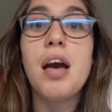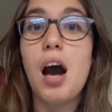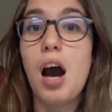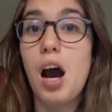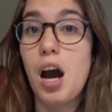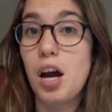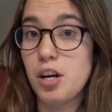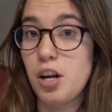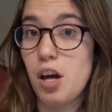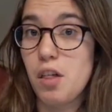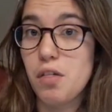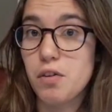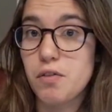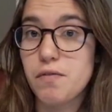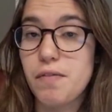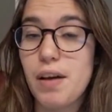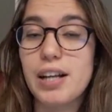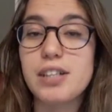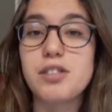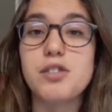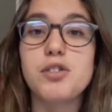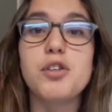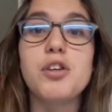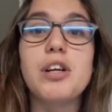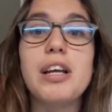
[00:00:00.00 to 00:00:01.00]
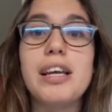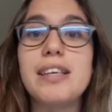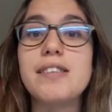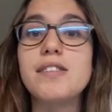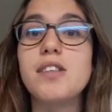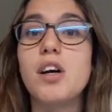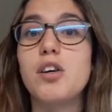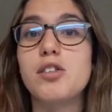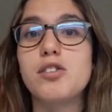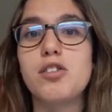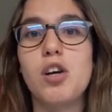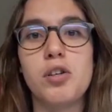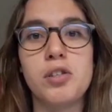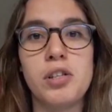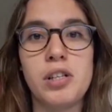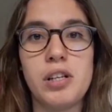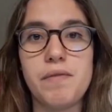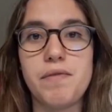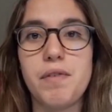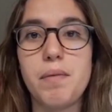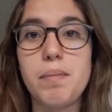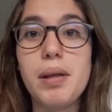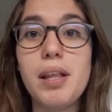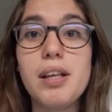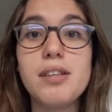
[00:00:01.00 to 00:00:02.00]
Another factor is our cognitive
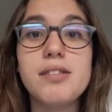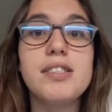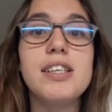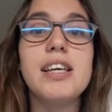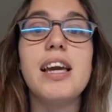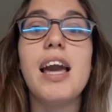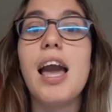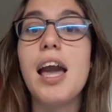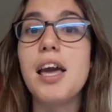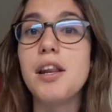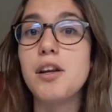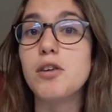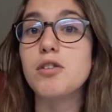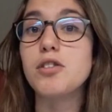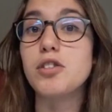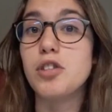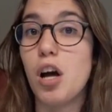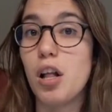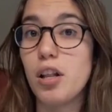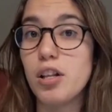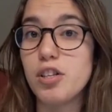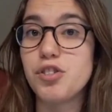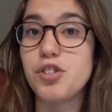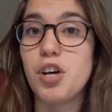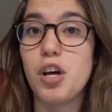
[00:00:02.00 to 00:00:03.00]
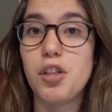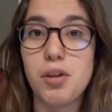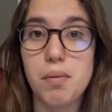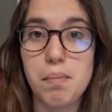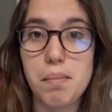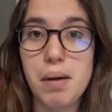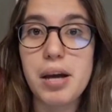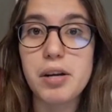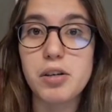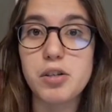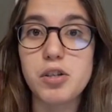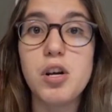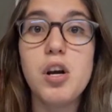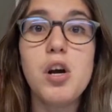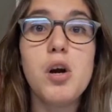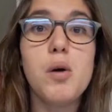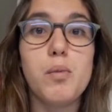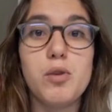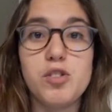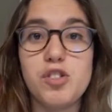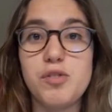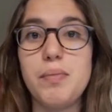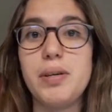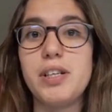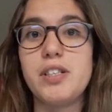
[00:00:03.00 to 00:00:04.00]
ability and our knowledge on the matter,
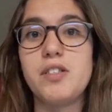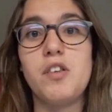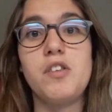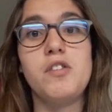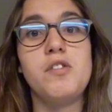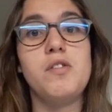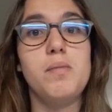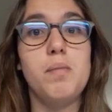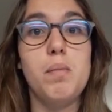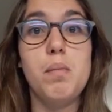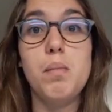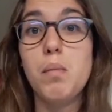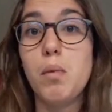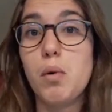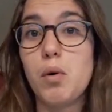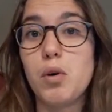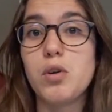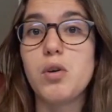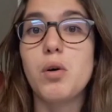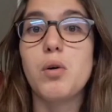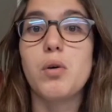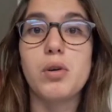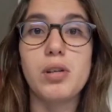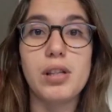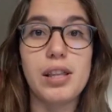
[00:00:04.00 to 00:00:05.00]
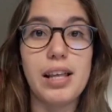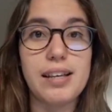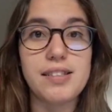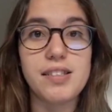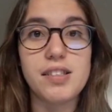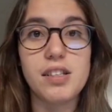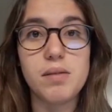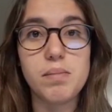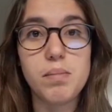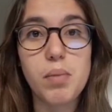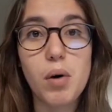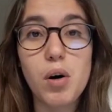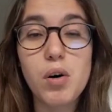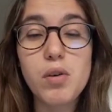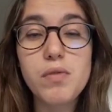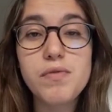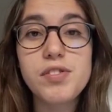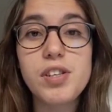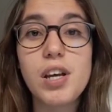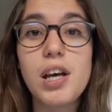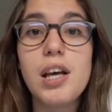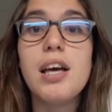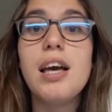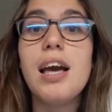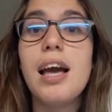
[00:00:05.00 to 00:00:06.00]
which makes us more or less involved.
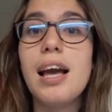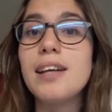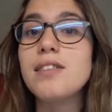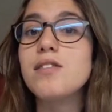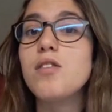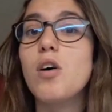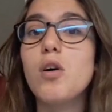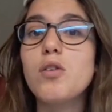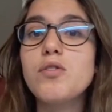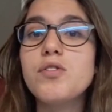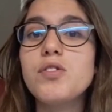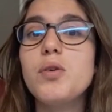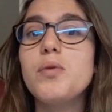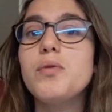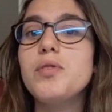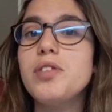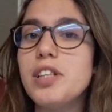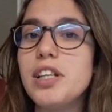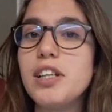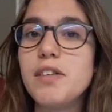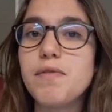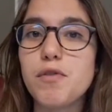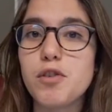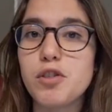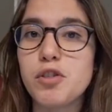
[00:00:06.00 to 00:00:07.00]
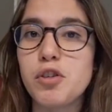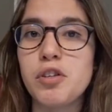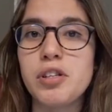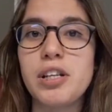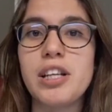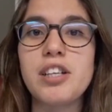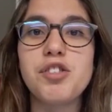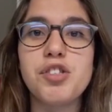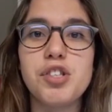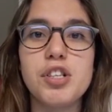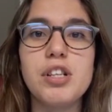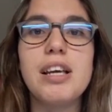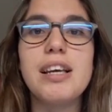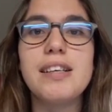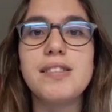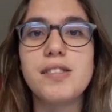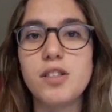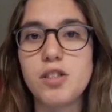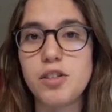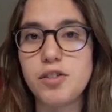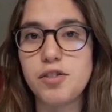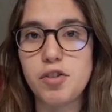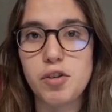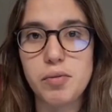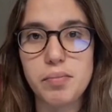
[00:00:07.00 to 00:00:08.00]
And also, need for cognition is a
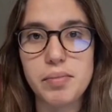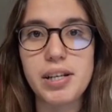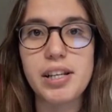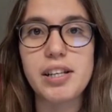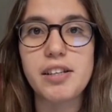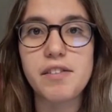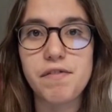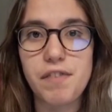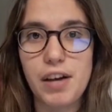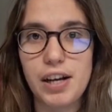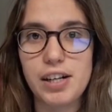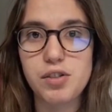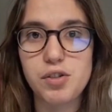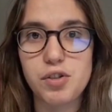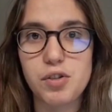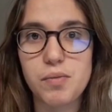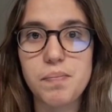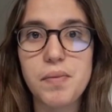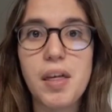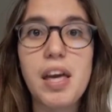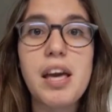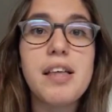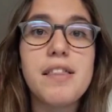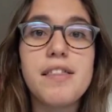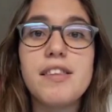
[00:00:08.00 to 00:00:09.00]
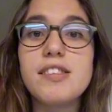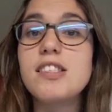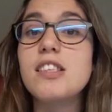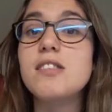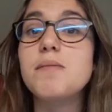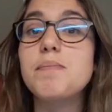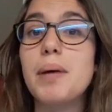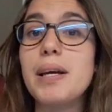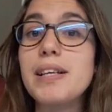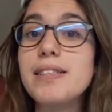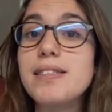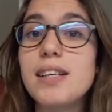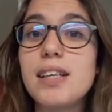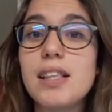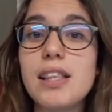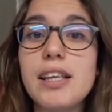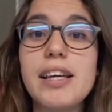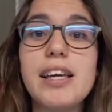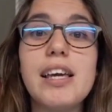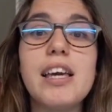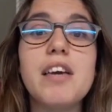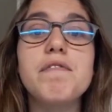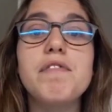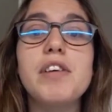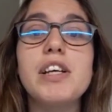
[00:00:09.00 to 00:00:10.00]
determining factor. This is
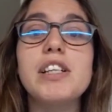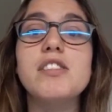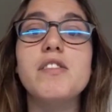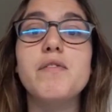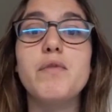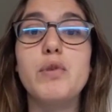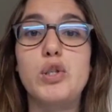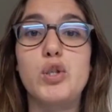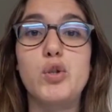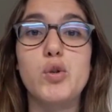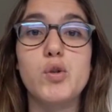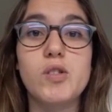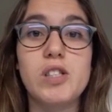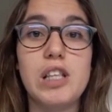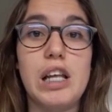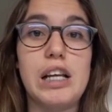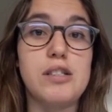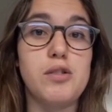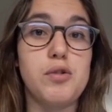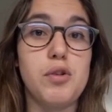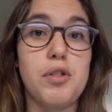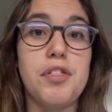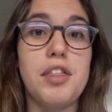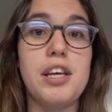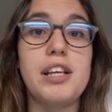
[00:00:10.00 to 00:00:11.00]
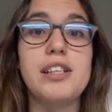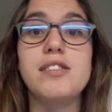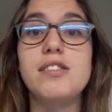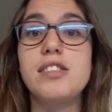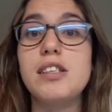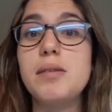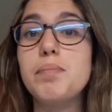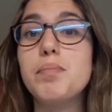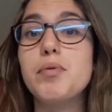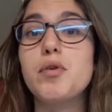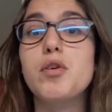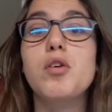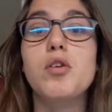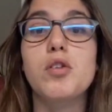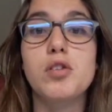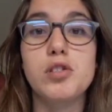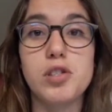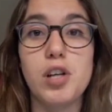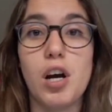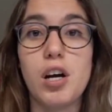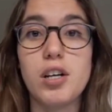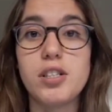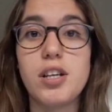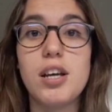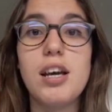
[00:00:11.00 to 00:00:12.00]
basically if individuals like to think deeper or
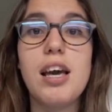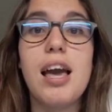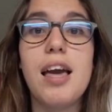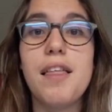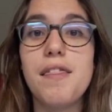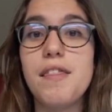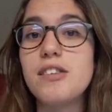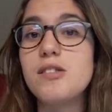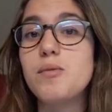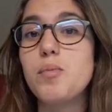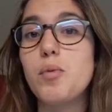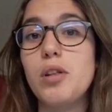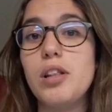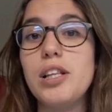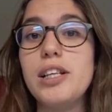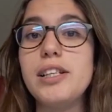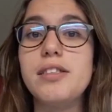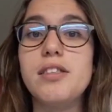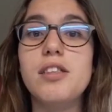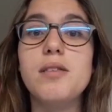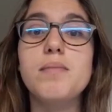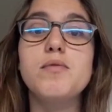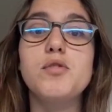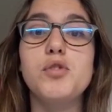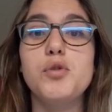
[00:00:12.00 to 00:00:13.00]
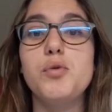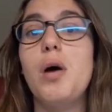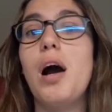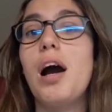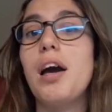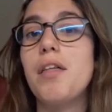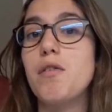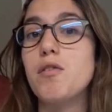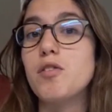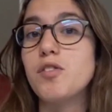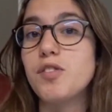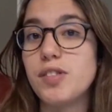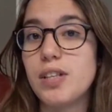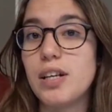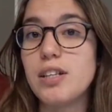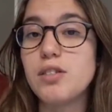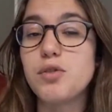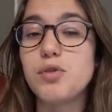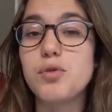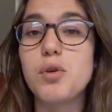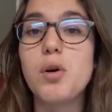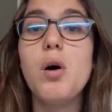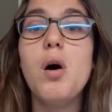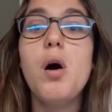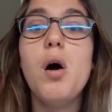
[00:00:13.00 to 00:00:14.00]
not, and this will lead them to either
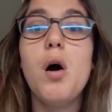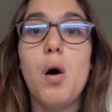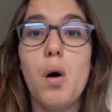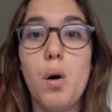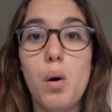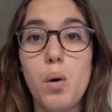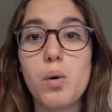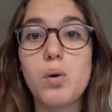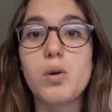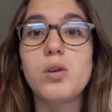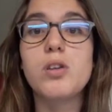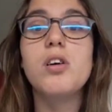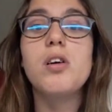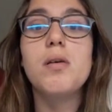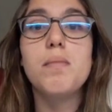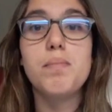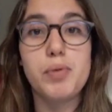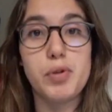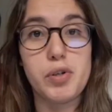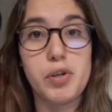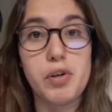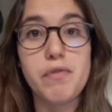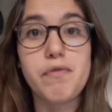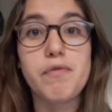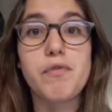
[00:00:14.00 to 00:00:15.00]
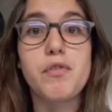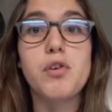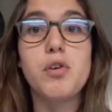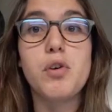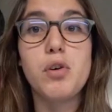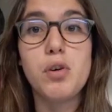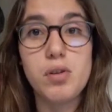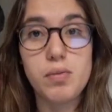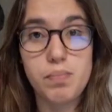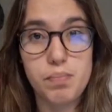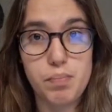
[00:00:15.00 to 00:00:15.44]
central or peripheral